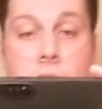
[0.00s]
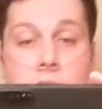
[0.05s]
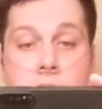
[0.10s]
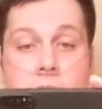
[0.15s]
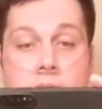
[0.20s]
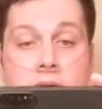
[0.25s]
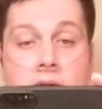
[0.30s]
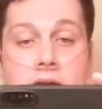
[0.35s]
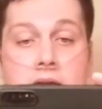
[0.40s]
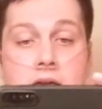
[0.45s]
be
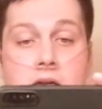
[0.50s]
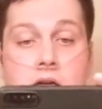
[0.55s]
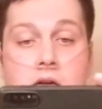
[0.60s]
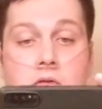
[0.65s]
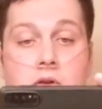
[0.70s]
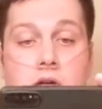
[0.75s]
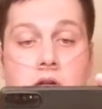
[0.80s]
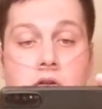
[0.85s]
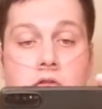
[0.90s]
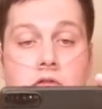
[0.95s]
back here
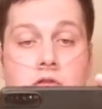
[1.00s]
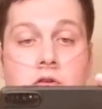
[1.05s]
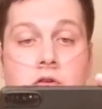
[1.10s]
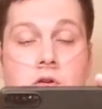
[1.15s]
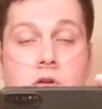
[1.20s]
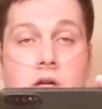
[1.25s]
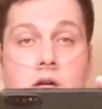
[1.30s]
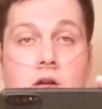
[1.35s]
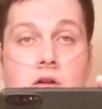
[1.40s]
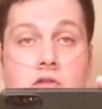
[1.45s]
real
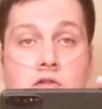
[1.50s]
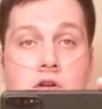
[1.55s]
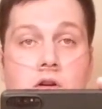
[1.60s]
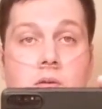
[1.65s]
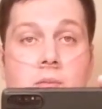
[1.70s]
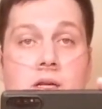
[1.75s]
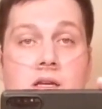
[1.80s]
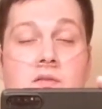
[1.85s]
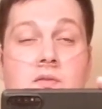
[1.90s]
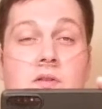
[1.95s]
soon, and I'll
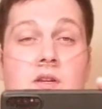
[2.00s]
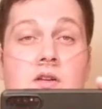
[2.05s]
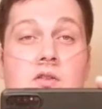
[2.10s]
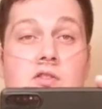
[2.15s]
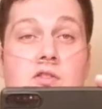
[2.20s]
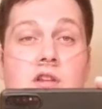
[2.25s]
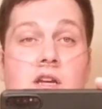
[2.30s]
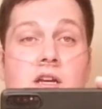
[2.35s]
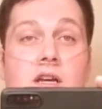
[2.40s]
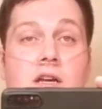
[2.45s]
start making
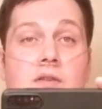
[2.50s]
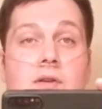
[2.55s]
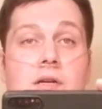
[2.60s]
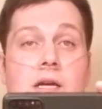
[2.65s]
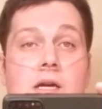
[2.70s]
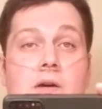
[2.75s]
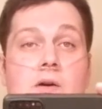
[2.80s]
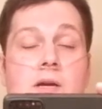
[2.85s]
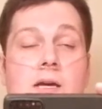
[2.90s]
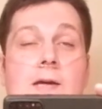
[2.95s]
videos again every
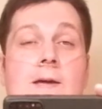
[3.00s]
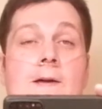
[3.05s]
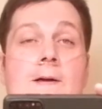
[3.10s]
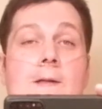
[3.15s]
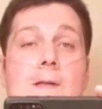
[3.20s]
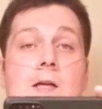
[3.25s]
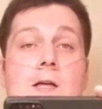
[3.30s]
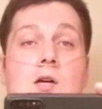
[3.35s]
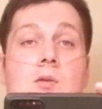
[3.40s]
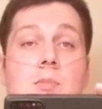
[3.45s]
day, okay?
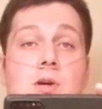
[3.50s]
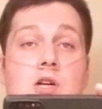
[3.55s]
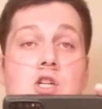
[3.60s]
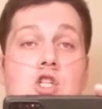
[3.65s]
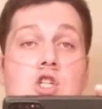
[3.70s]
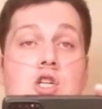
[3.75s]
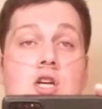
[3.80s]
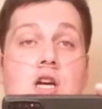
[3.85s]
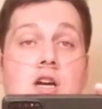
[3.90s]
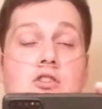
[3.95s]
Make
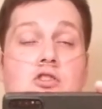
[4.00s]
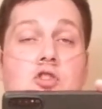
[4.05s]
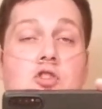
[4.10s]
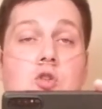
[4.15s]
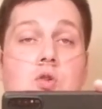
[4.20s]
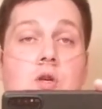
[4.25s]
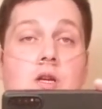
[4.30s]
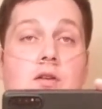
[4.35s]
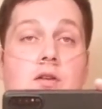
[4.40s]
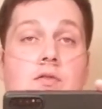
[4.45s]
sure you guys
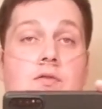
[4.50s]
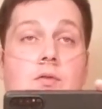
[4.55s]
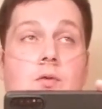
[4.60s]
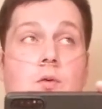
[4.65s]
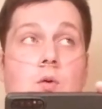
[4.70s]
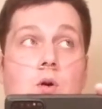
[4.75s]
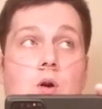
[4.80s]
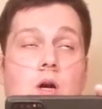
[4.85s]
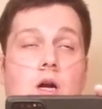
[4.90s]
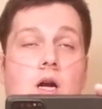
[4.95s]
tune in
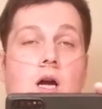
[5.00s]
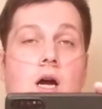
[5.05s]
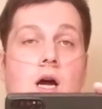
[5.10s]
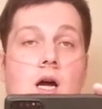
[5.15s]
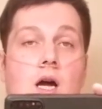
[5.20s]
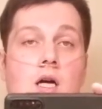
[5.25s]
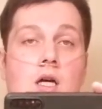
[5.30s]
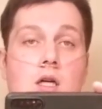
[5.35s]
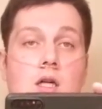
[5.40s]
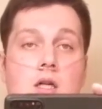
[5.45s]

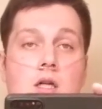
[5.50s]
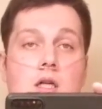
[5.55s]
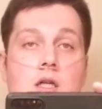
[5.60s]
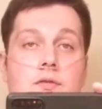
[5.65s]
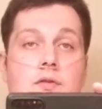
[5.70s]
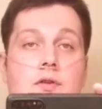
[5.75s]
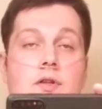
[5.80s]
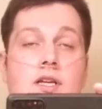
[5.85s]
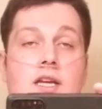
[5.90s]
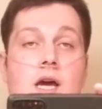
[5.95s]
for
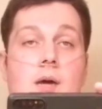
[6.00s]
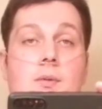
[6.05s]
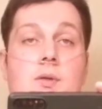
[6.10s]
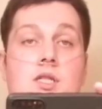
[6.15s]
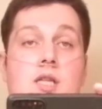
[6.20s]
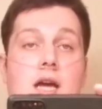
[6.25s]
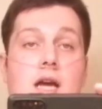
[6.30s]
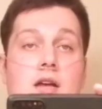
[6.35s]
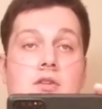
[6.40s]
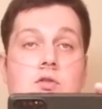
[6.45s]
the
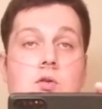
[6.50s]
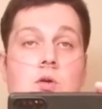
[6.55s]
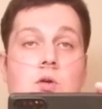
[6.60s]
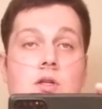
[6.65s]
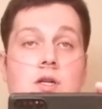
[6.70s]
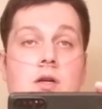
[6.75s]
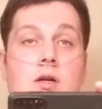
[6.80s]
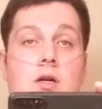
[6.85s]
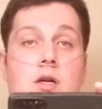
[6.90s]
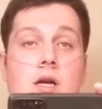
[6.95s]
cabbage casserole
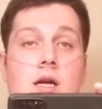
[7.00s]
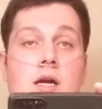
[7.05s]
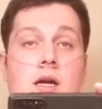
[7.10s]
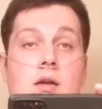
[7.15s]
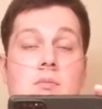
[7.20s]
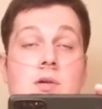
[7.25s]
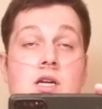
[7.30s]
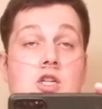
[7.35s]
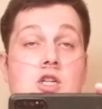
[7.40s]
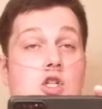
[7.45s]
dinner,
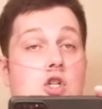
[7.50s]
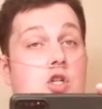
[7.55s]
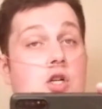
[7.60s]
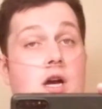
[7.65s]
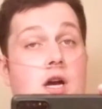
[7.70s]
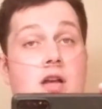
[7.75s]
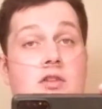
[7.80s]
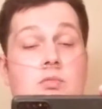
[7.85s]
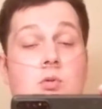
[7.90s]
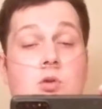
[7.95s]
and make sure you
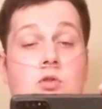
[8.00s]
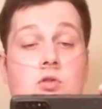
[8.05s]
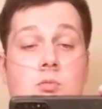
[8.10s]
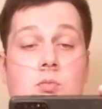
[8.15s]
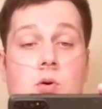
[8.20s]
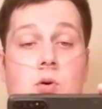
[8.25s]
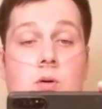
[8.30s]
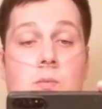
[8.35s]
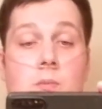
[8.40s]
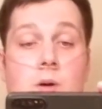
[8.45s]
guys, most
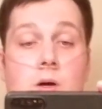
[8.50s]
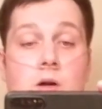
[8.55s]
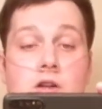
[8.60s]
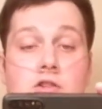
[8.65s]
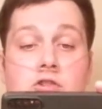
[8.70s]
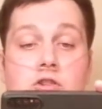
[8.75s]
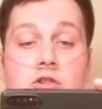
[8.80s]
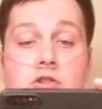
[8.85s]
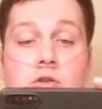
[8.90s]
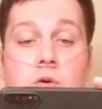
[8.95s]
important part
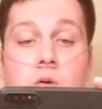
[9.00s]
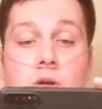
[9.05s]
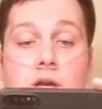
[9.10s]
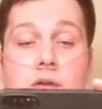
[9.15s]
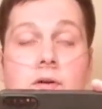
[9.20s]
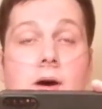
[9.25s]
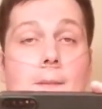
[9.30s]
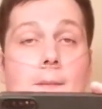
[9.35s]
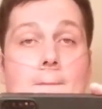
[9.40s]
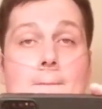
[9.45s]
is just don't
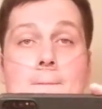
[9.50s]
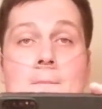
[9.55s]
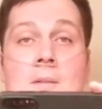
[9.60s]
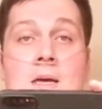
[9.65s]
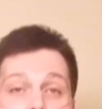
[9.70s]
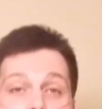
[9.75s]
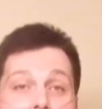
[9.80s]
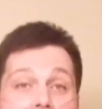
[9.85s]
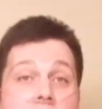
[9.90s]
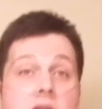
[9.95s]
give up.
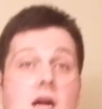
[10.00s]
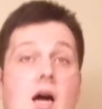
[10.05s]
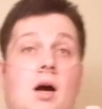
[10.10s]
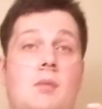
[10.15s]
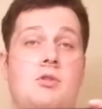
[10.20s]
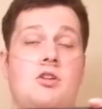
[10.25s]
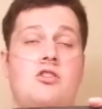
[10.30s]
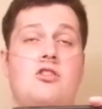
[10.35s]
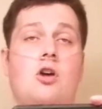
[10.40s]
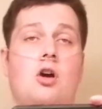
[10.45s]
Me,
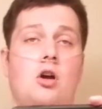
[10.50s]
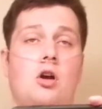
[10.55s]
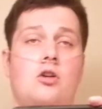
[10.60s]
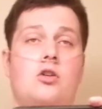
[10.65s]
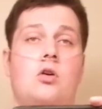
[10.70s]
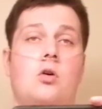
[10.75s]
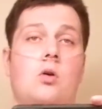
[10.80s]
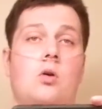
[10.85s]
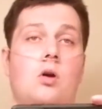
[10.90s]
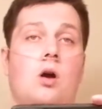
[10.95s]
I'm just
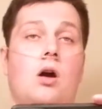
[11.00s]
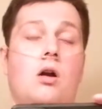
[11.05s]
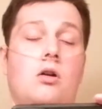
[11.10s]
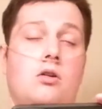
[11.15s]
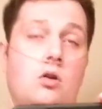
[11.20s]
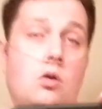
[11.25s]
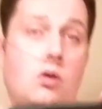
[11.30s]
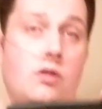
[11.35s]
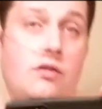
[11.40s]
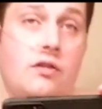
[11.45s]
hardcore,
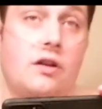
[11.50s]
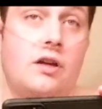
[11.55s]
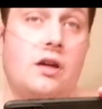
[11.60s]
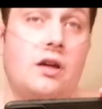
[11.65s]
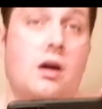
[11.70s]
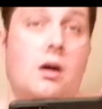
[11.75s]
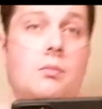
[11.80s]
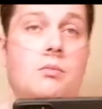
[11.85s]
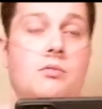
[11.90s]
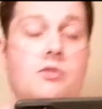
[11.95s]
hardcore as they
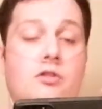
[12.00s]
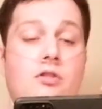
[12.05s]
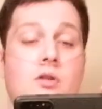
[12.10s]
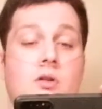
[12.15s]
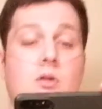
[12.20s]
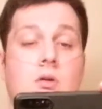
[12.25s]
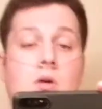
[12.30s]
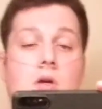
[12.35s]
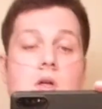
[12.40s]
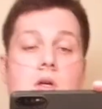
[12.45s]
come,
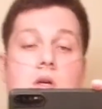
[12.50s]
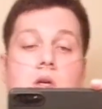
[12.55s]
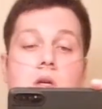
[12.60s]
so